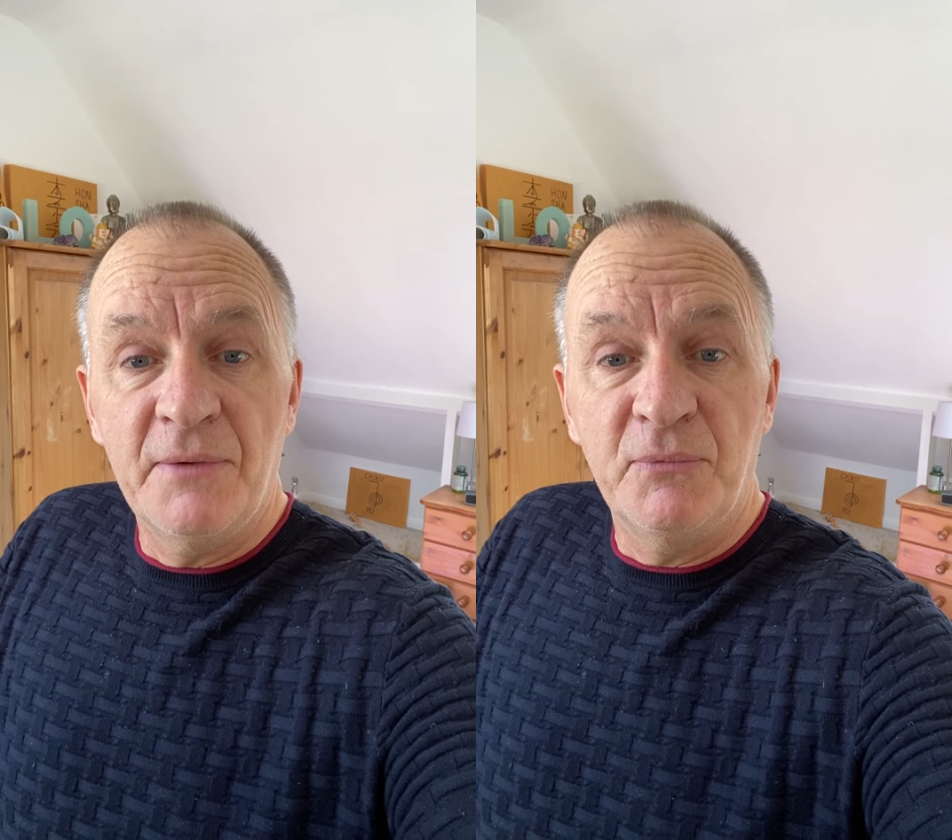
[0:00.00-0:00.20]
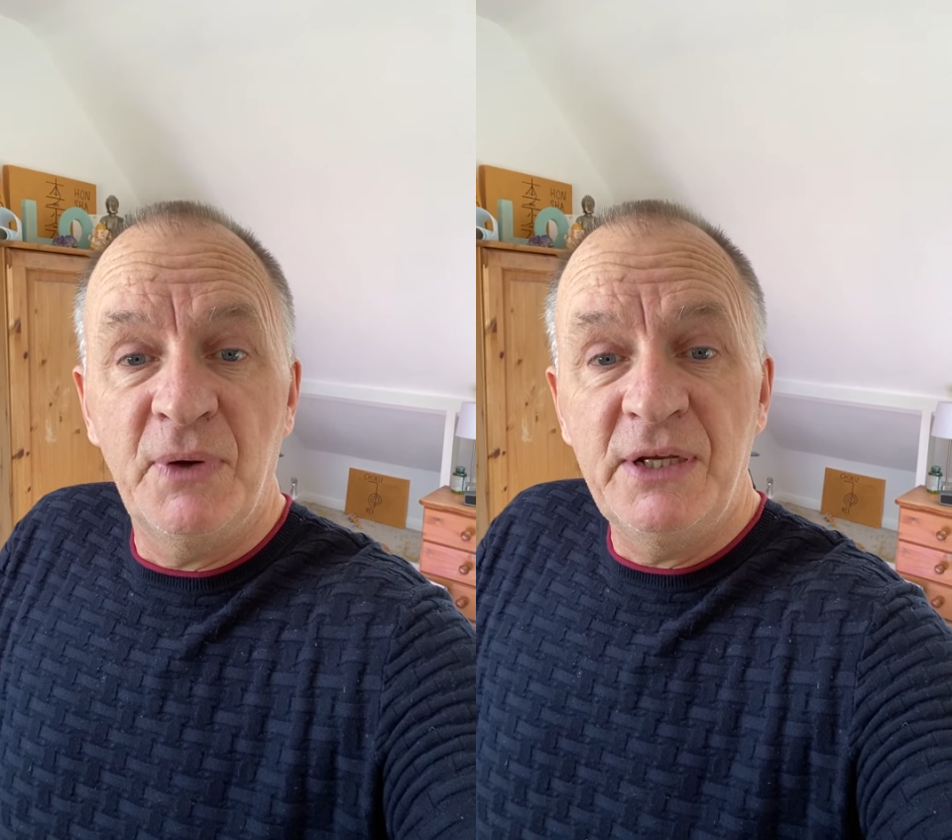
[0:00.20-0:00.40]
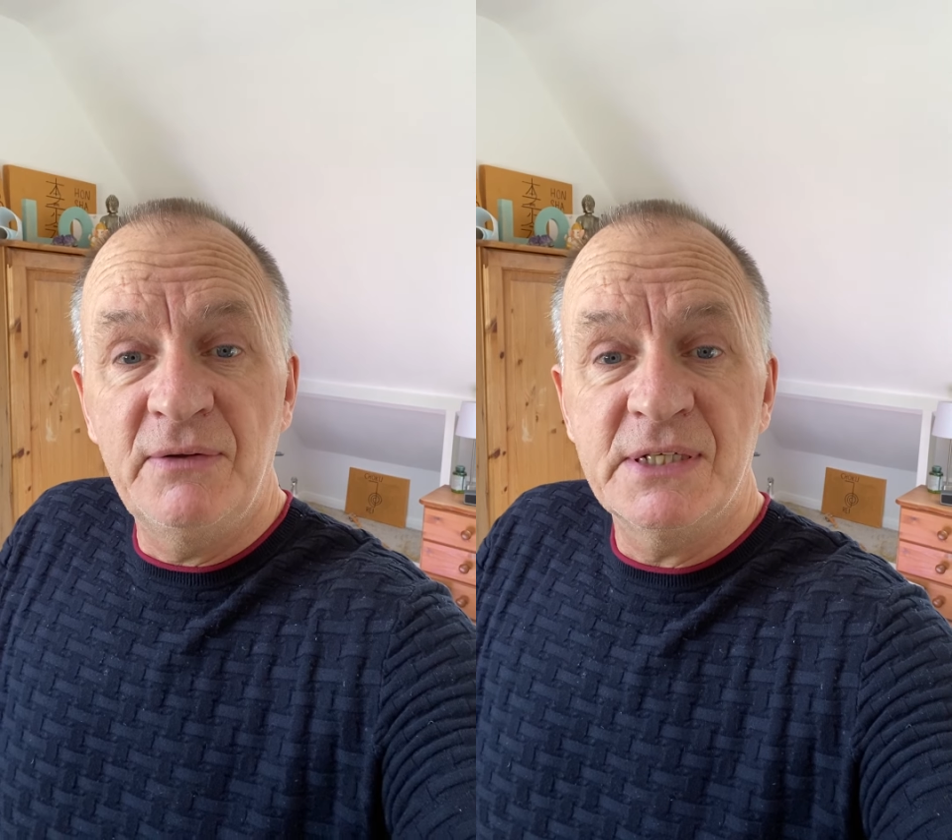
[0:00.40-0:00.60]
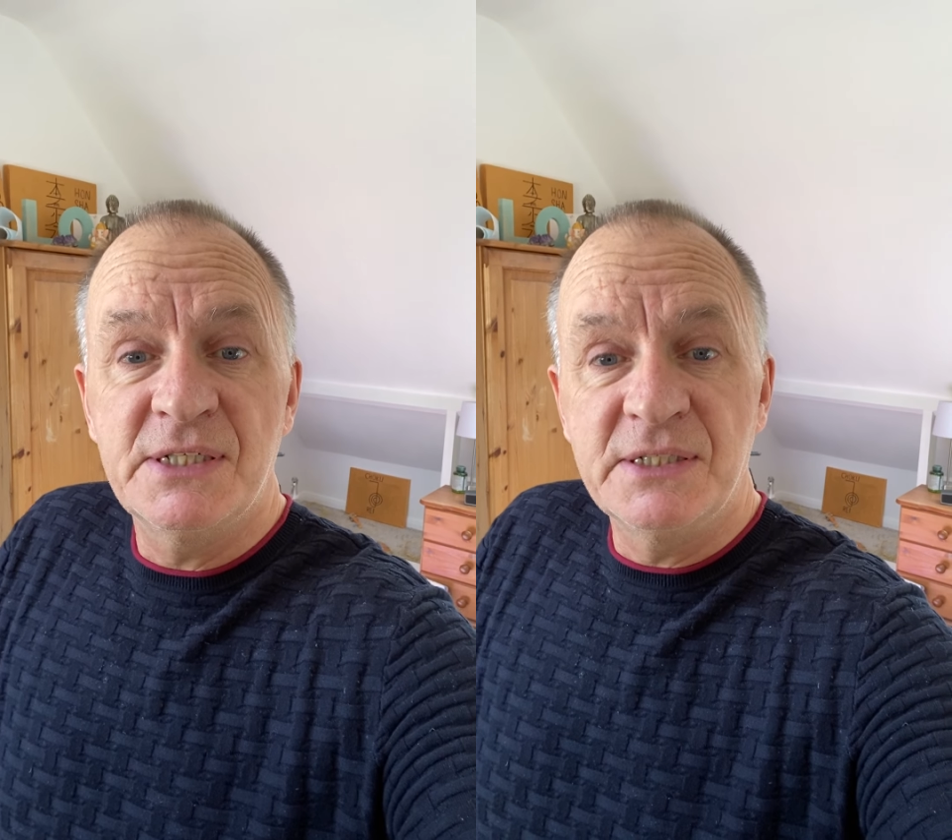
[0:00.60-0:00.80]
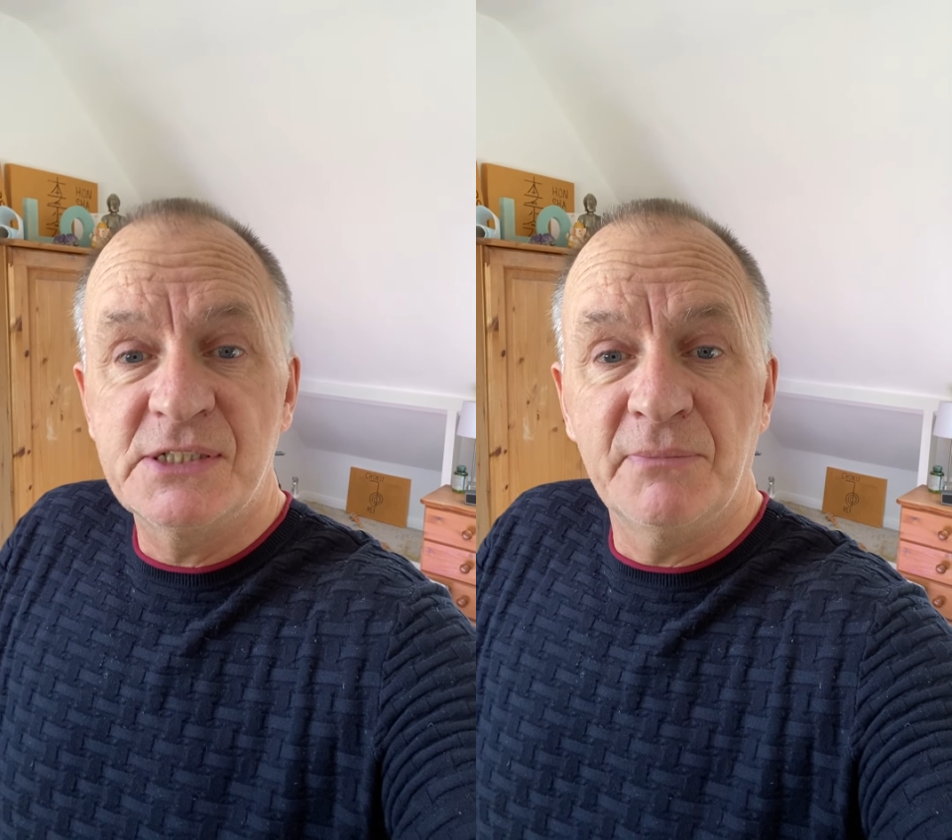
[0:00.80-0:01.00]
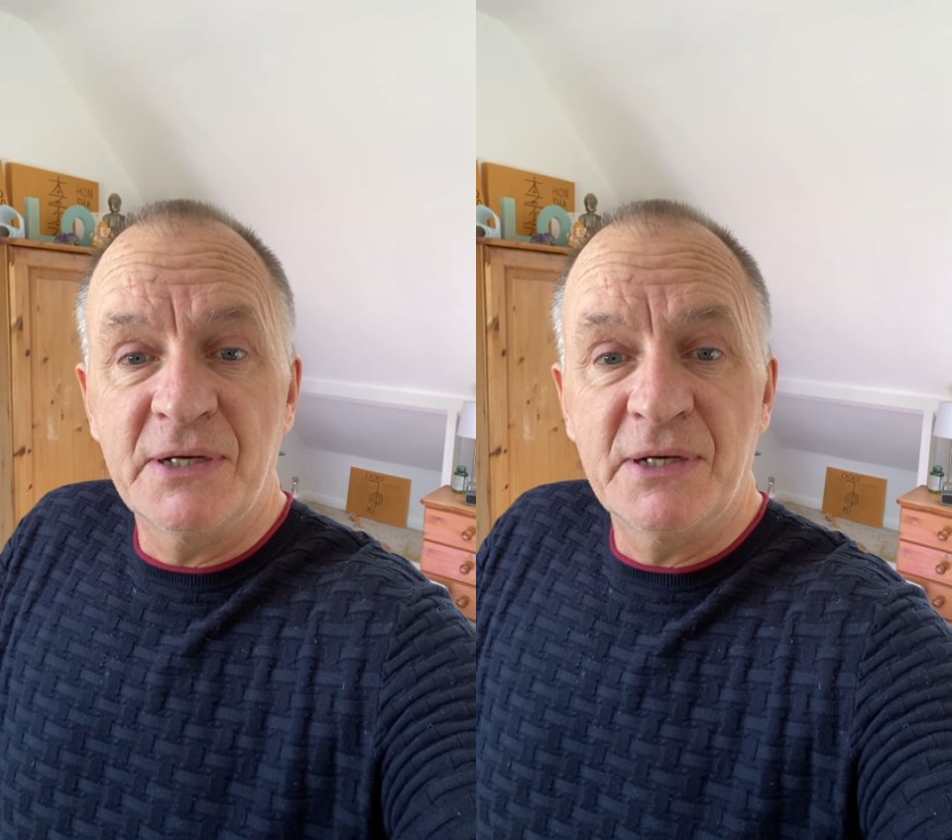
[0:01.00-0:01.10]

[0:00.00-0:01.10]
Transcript: When you listen to my